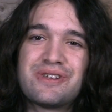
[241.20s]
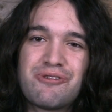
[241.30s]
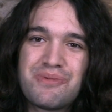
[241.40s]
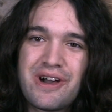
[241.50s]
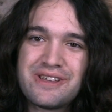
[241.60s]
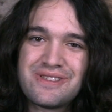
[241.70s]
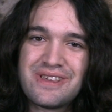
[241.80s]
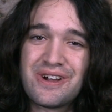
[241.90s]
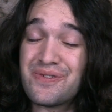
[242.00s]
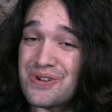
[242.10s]
was in reply to
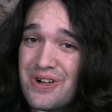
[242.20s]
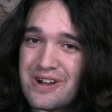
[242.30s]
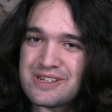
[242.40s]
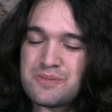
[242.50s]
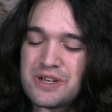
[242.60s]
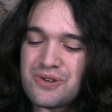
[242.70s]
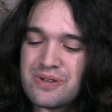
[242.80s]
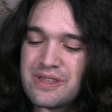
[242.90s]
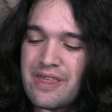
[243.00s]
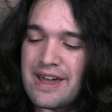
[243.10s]
the overclock special
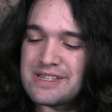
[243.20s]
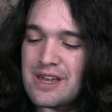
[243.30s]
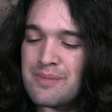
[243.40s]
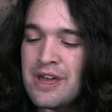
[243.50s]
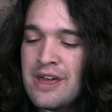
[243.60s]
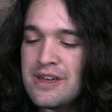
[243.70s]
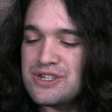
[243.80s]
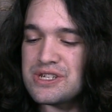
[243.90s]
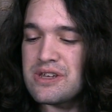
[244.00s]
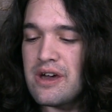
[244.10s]
we did last time.
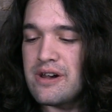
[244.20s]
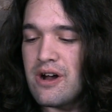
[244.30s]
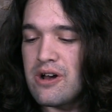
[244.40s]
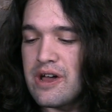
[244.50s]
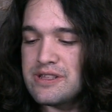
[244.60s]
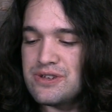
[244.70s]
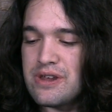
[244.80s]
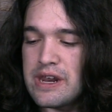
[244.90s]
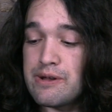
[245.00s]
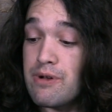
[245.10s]
Just got an R9
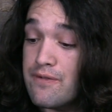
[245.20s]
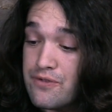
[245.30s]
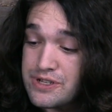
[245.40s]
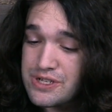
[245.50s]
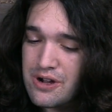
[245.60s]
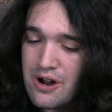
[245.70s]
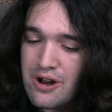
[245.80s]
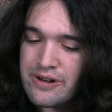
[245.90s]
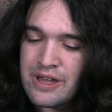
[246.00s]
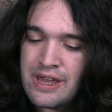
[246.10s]
290 reference
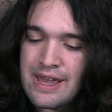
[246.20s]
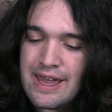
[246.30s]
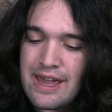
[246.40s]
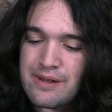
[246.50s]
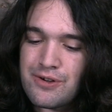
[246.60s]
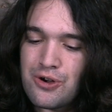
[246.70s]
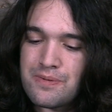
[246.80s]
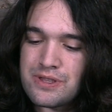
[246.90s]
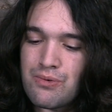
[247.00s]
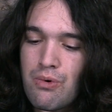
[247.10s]
card and I'm
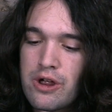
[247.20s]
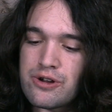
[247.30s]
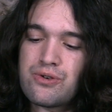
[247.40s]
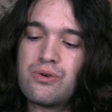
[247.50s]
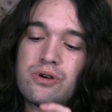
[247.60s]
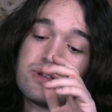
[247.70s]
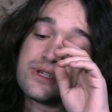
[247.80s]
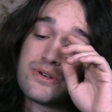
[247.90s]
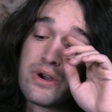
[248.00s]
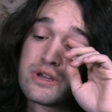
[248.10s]
hoping to water cool
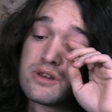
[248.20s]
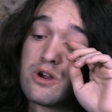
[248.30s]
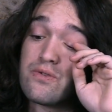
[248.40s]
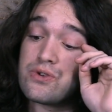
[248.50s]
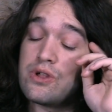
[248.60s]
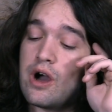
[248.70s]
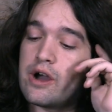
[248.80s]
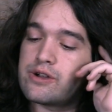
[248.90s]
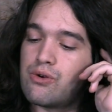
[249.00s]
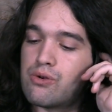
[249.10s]
so I can
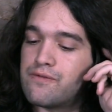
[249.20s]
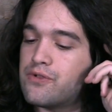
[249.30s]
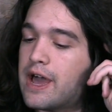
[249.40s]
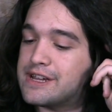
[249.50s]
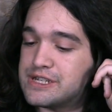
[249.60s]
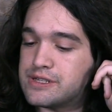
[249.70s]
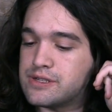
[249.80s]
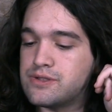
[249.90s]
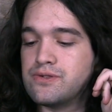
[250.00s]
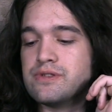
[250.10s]
overclock or flash it
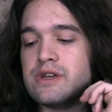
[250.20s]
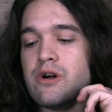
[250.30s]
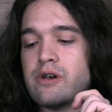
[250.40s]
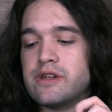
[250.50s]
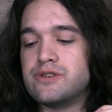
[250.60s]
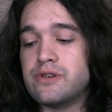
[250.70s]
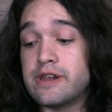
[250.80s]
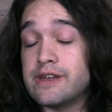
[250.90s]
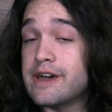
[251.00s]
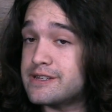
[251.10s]
to the R9
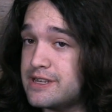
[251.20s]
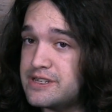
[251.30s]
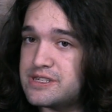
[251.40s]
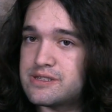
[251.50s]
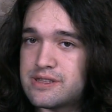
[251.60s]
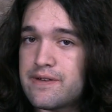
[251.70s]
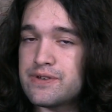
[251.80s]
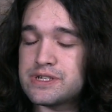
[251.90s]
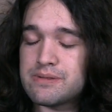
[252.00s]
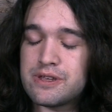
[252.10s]
290X. That is
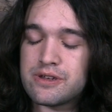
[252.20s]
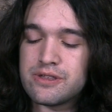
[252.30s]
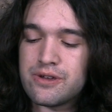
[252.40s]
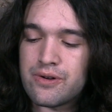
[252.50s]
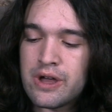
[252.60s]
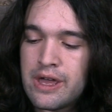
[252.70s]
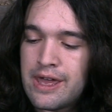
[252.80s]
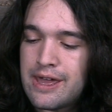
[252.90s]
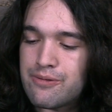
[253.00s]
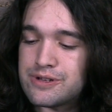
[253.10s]
definitely something you can do,
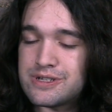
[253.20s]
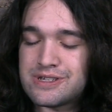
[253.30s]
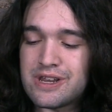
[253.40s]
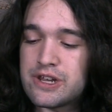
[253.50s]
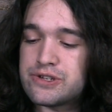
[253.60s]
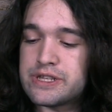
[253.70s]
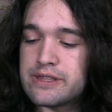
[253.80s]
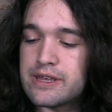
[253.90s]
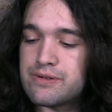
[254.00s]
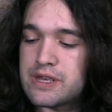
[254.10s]
which is an
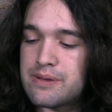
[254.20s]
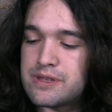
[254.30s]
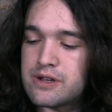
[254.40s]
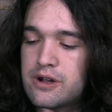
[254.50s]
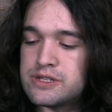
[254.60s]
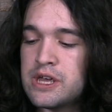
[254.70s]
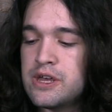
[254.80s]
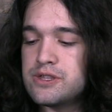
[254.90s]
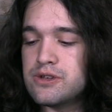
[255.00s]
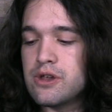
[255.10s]
interesting thing with AMD cards.
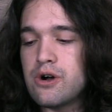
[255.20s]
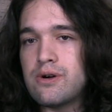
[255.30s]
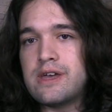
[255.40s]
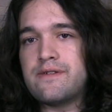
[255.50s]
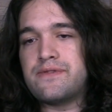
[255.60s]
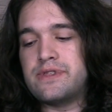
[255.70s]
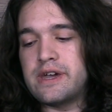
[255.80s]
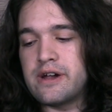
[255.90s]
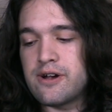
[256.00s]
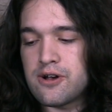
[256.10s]
Do you know if
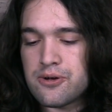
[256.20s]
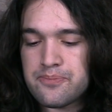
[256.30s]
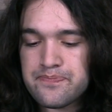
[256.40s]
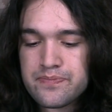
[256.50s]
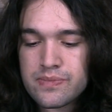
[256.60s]
there